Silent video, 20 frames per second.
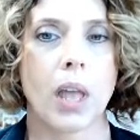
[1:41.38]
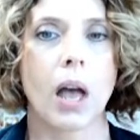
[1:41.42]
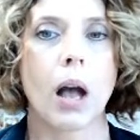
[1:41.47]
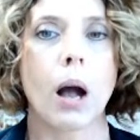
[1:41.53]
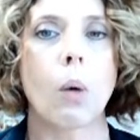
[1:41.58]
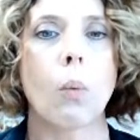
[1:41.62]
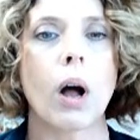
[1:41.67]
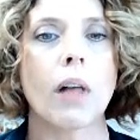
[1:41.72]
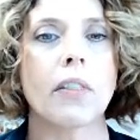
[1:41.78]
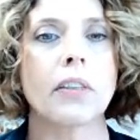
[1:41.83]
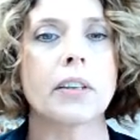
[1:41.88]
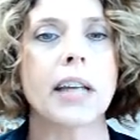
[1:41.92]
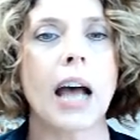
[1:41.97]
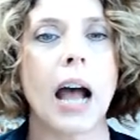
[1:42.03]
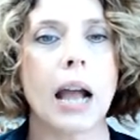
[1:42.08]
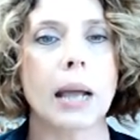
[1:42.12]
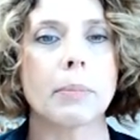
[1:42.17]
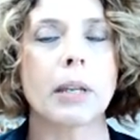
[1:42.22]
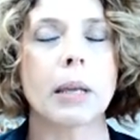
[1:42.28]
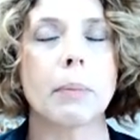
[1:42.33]
While the
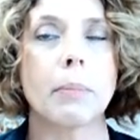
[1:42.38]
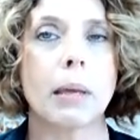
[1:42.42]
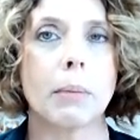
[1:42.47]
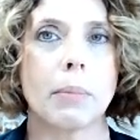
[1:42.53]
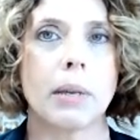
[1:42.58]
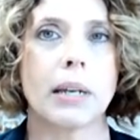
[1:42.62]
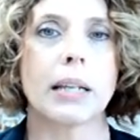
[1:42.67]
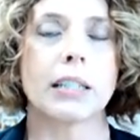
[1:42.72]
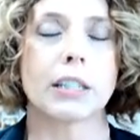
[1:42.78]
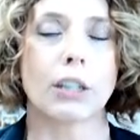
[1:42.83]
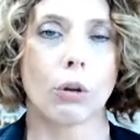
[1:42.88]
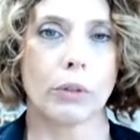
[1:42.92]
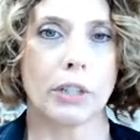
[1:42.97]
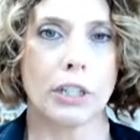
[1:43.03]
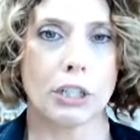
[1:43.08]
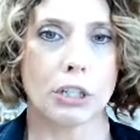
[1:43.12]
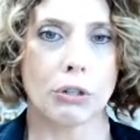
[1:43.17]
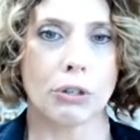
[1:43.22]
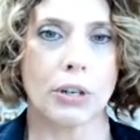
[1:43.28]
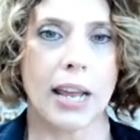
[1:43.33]
time commitment is only
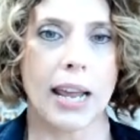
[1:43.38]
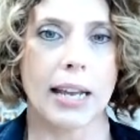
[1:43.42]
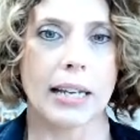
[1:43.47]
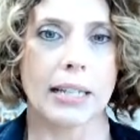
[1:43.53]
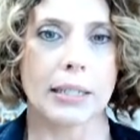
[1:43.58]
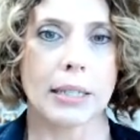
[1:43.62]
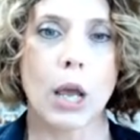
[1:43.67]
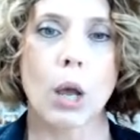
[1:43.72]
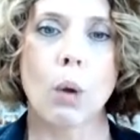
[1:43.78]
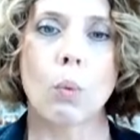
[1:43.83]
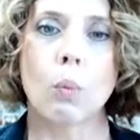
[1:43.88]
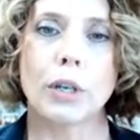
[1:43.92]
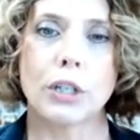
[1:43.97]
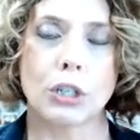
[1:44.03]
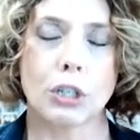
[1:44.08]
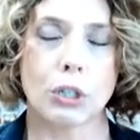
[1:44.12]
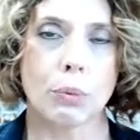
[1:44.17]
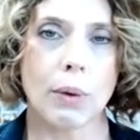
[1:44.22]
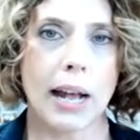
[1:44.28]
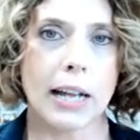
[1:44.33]
2 days, we
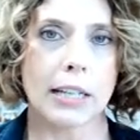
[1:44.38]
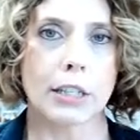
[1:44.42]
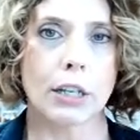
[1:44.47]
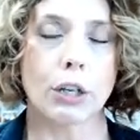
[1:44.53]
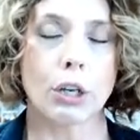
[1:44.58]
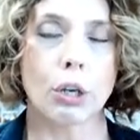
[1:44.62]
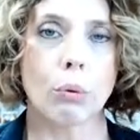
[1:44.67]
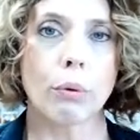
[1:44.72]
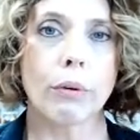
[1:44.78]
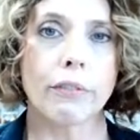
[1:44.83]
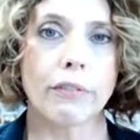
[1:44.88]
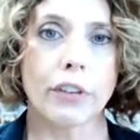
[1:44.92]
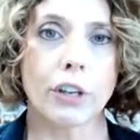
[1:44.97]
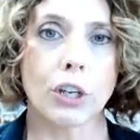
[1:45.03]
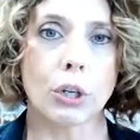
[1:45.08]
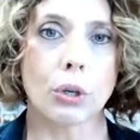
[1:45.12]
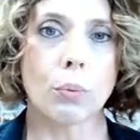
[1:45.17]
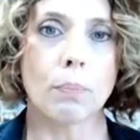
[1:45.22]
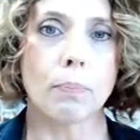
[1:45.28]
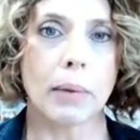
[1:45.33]
do ask that you
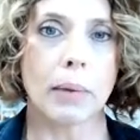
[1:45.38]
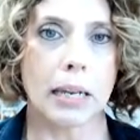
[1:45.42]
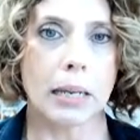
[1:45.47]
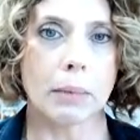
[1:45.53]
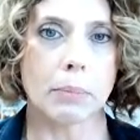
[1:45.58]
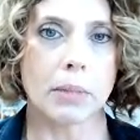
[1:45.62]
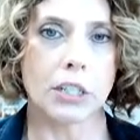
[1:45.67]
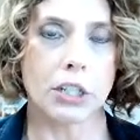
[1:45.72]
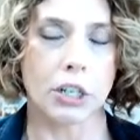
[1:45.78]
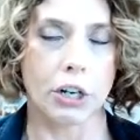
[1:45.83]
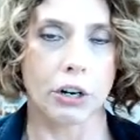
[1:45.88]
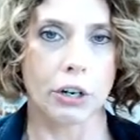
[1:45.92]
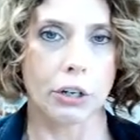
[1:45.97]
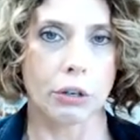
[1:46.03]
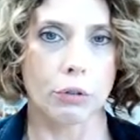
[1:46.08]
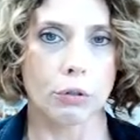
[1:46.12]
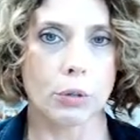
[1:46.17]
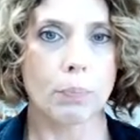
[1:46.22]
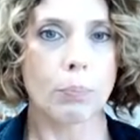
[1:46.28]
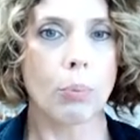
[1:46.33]
review meeting materials
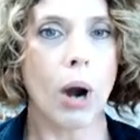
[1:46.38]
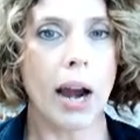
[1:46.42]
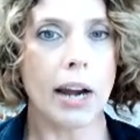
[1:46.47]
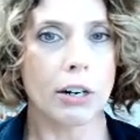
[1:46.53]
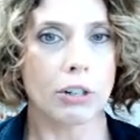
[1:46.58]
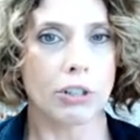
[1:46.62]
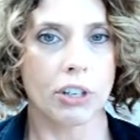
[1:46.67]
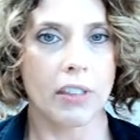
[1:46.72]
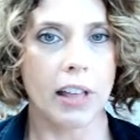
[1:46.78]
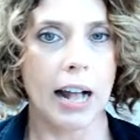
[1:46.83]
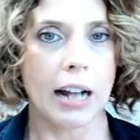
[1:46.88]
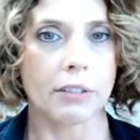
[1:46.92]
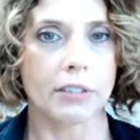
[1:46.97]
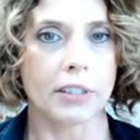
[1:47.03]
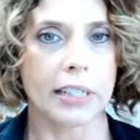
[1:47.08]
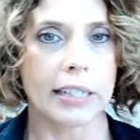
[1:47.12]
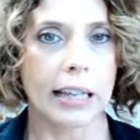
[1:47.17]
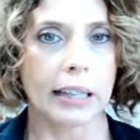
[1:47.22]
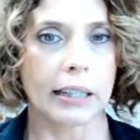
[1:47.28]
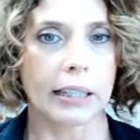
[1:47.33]
prior to the House of
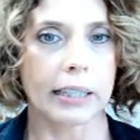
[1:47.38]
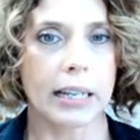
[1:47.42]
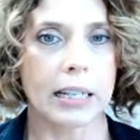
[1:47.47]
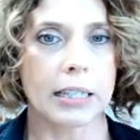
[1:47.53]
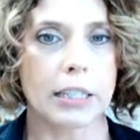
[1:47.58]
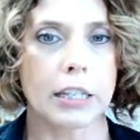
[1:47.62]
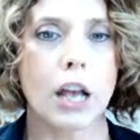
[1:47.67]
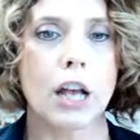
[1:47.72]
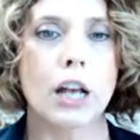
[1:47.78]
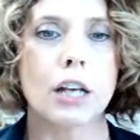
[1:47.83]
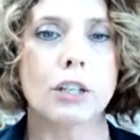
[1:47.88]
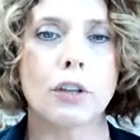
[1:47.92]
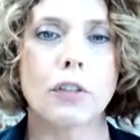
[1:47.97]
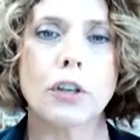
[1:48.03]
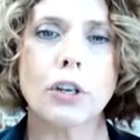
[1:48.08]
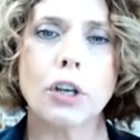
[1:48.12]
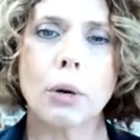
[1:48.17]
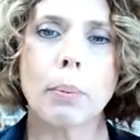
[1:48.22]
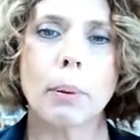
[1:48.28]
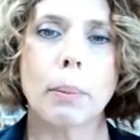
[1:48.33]
Delegates so that
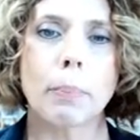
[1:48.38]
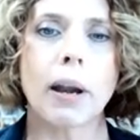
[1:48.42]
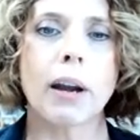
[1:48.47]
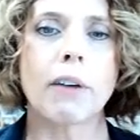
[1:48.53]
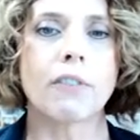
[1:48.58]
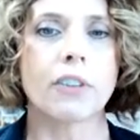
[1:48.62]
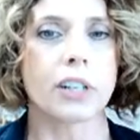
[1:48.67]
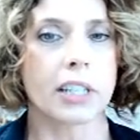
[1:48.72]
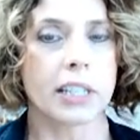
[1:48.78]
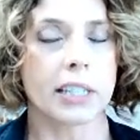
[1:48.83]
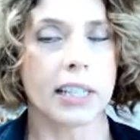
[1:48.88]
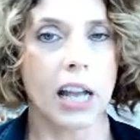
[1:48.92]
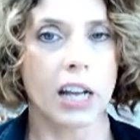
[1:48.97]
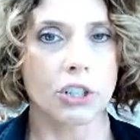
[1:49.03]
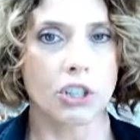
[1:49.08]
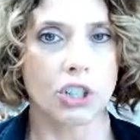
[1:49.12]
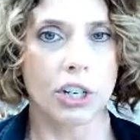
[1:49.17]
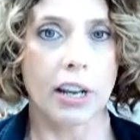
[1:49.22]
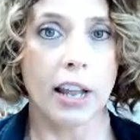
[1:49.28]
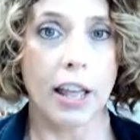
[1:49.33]
you're prepared for
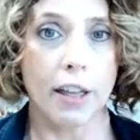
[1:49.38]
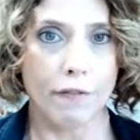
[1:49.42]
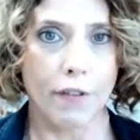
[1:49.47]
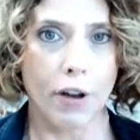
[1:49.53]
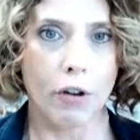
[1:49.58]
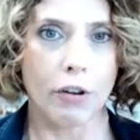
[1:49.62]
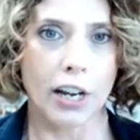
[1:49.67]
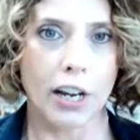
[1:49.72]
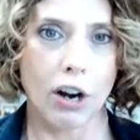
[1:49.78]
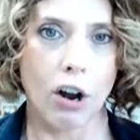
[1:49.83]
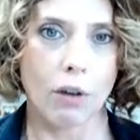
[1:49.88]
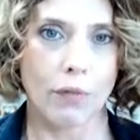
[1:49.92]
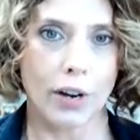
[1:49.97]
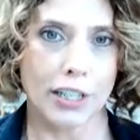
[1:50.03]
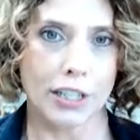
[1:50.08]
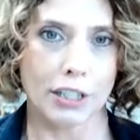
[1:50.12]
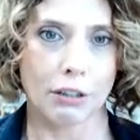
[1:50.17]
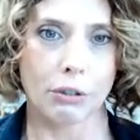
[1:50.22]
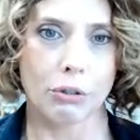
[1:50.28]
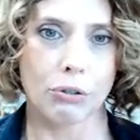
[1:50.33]
discussion and voting on
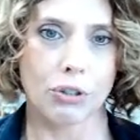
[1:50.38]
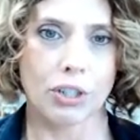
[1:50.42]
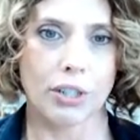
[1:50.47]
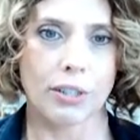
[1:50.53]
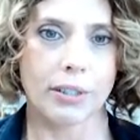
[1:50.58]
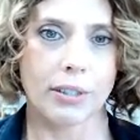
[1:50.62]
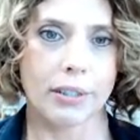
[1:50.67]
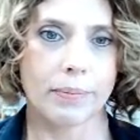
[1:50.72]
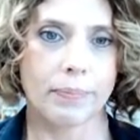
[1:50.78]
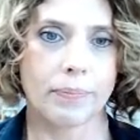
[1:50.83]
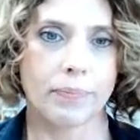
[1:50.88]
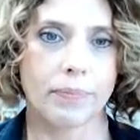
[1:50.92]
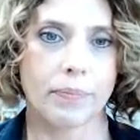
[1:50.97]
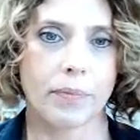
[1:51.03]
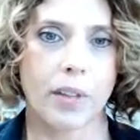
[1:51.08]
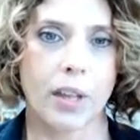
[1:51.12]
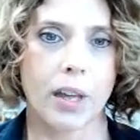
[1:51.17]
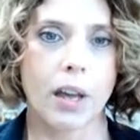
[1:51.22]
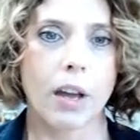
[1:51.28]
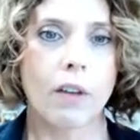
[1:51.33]
resolutions.
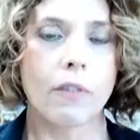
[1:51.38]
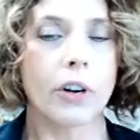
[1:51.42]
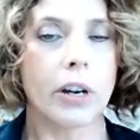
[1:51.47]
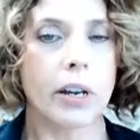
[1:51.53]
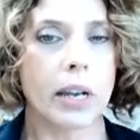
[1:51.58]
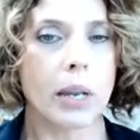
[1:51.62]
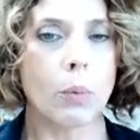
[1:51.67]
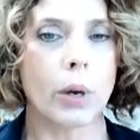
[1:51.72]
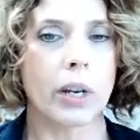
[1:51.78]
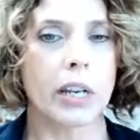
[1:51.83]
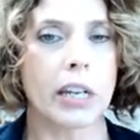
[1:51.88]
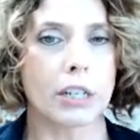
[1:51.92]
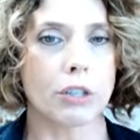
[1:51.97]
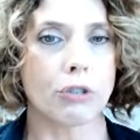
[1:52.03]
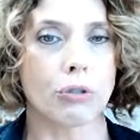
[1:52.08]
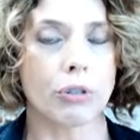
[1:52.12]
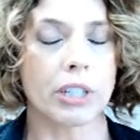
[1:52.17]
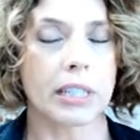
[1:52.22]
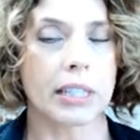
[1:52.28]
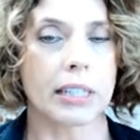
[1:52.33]
For anyone
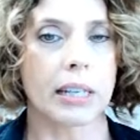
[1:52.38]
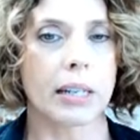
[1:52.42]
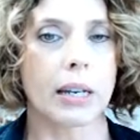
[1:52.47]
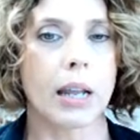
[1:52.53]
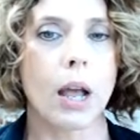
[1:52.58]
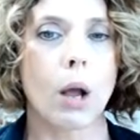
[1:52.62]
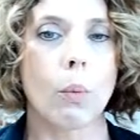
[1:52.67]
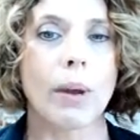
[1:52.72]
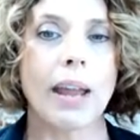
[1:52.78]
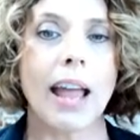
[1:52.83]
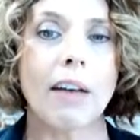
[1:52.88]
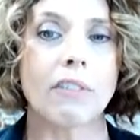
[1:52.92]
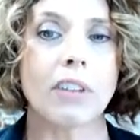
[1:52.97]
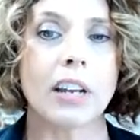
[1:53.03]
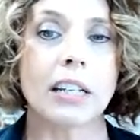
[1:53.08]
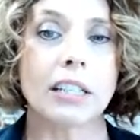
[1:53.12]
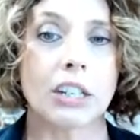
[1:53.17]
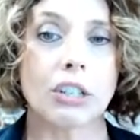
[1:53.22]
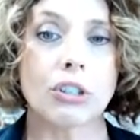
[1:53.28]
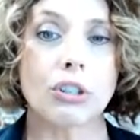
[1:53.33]
interested, we have an
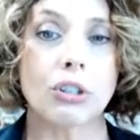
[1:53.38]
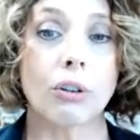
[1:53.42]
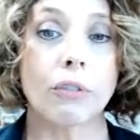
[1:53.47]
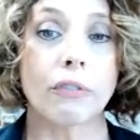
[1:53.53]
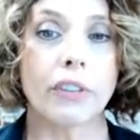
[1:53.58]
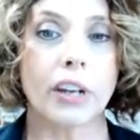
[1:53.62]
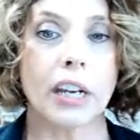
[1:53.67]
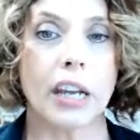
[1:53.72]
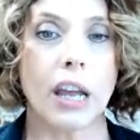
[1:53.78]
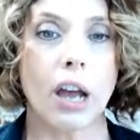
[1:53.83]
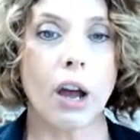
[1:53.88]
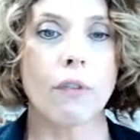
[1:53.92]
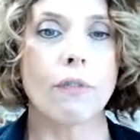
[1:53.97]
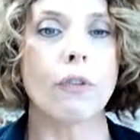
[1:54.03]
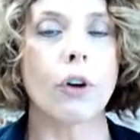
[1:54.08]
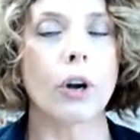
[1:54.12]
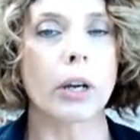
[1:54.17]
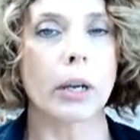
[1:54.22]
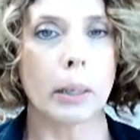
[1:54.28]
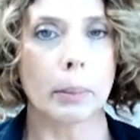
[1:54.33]
additional video for
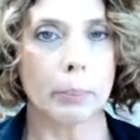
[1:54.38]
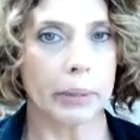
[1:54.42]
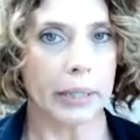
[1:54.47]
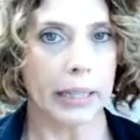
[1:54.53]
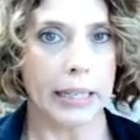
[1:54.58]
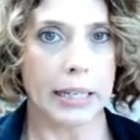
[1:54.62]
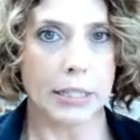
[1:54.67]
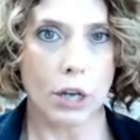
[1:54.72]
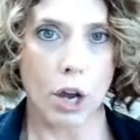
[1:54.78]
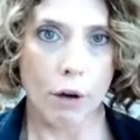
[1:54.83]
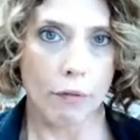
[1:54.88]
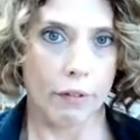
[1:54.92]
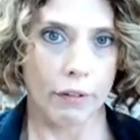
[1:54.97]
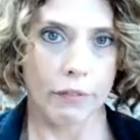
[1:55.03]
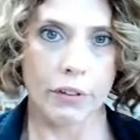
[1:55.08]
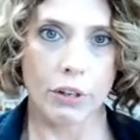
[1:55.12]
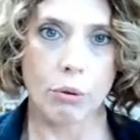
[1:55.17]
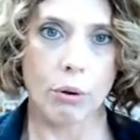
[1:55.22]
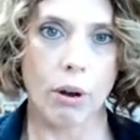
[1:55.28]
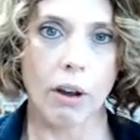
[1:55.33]
a complete
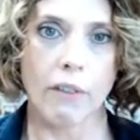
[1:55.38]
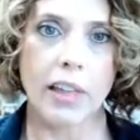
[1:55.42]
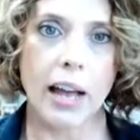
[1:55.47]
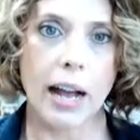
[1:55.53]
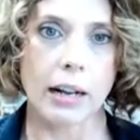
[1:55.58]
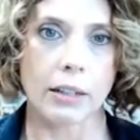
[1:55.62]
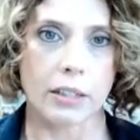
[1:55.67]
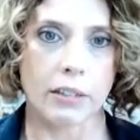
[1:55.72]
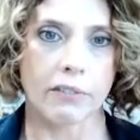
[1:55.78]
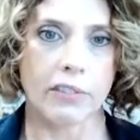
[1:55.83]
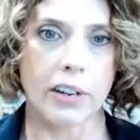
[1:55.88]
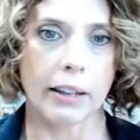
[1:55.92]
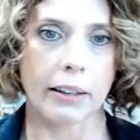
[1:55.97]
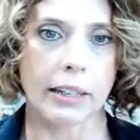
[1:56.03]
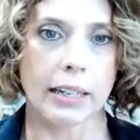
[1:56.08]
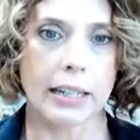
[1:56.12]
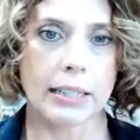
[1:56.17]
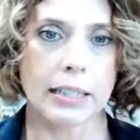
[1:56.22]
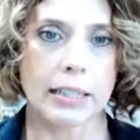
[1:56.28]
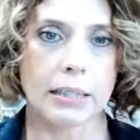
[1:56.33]
overview of the House of
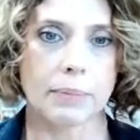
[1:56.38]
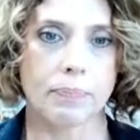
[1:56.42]
Delegates.